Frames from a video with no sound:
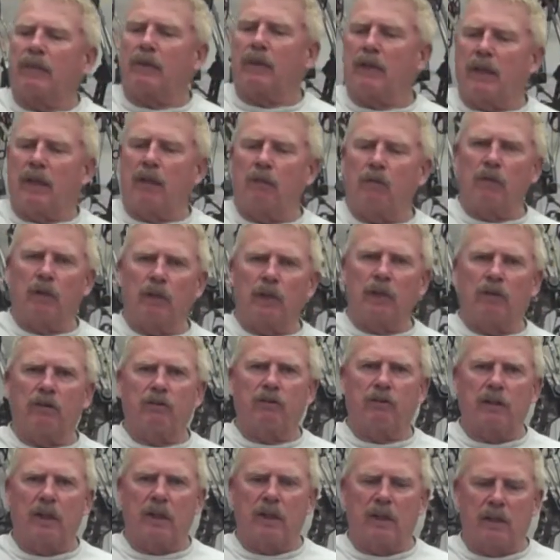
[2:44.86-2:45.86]
It will
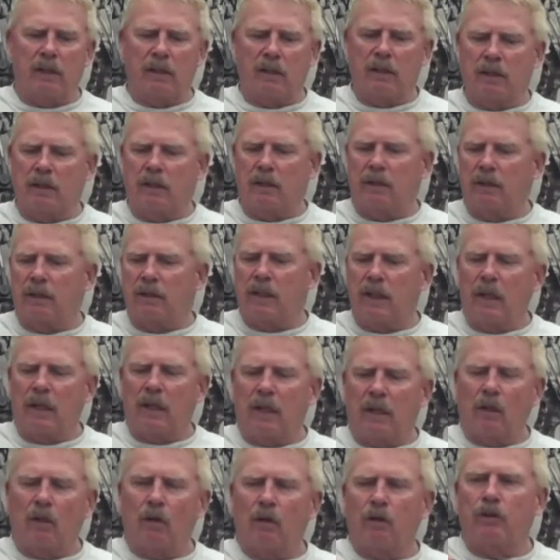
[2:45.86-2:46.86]
extend and
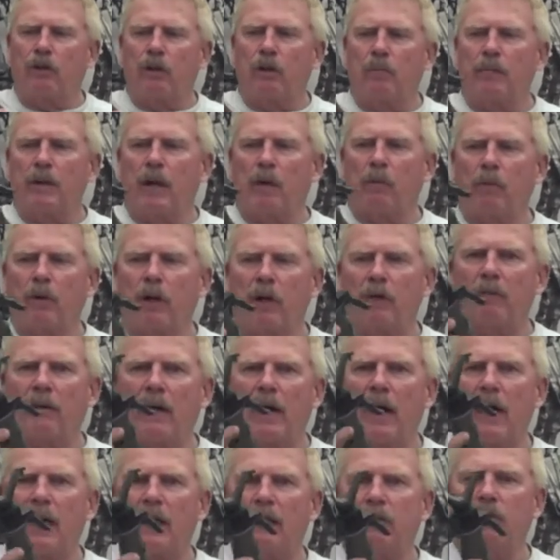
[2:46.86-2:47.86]
go to about whatever
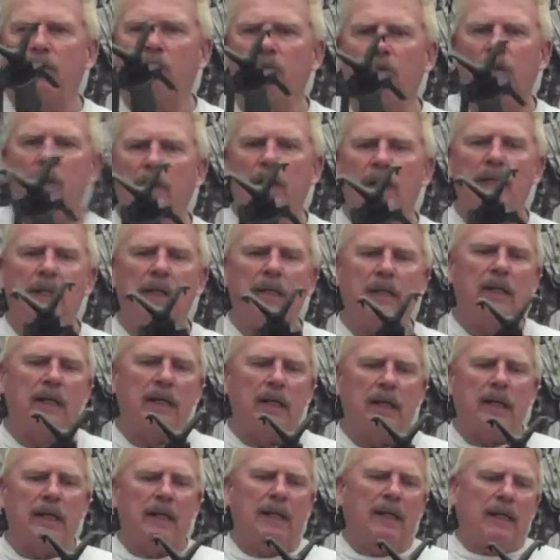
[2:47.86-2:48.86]
height you need.
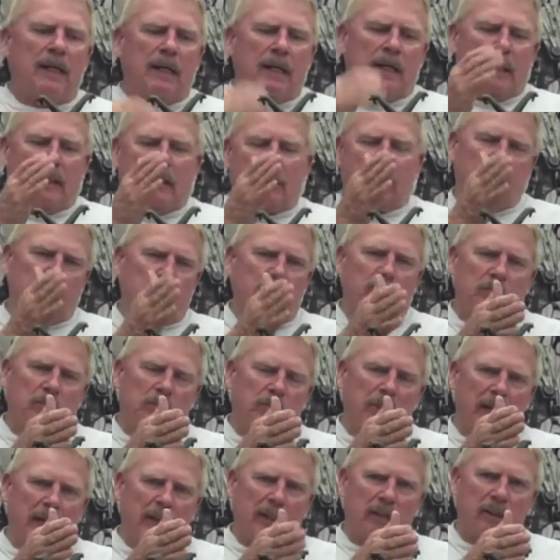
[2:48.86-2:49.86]
This is
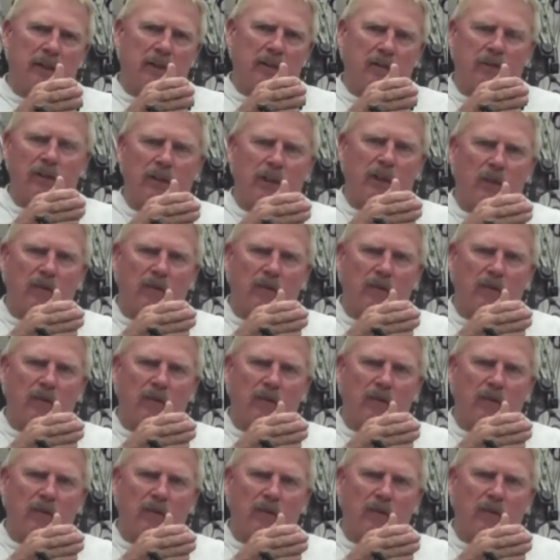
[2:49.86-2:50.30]
mainly to set a